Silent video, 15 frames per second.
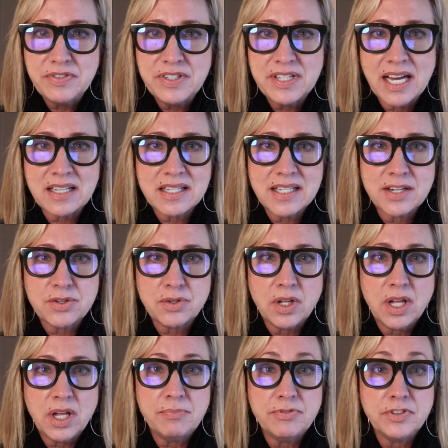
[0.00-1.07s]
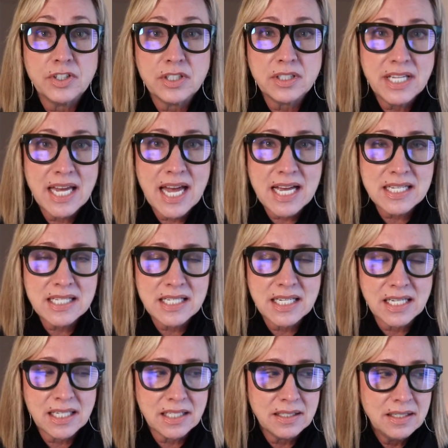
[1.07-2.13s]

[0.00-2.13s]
that central hub for casting